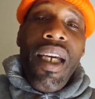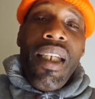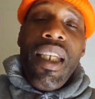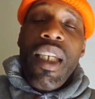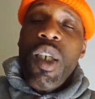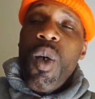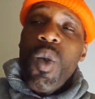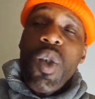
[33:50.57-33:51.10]

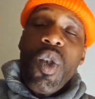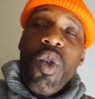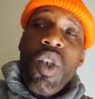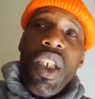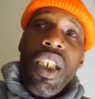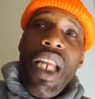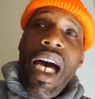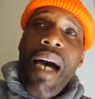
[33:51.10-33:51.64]
that goes along
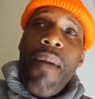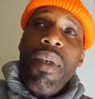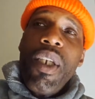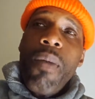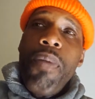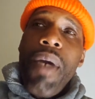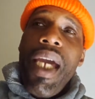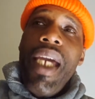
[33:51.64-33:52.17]
the line of the
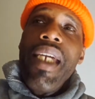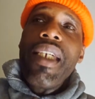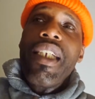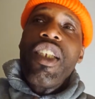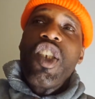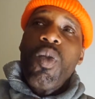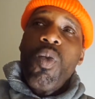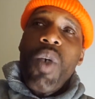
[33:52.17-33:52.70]

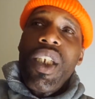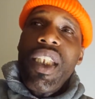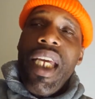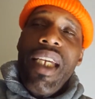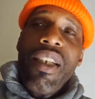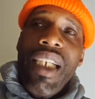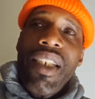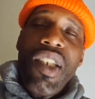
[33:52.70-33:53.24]
pagans. And one
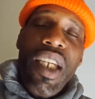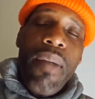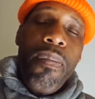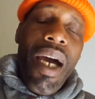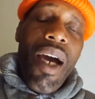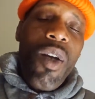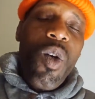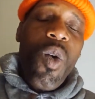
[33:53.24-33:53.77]
thing I said
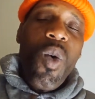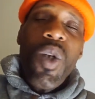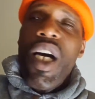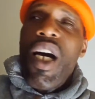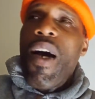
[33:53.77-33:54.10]
about old,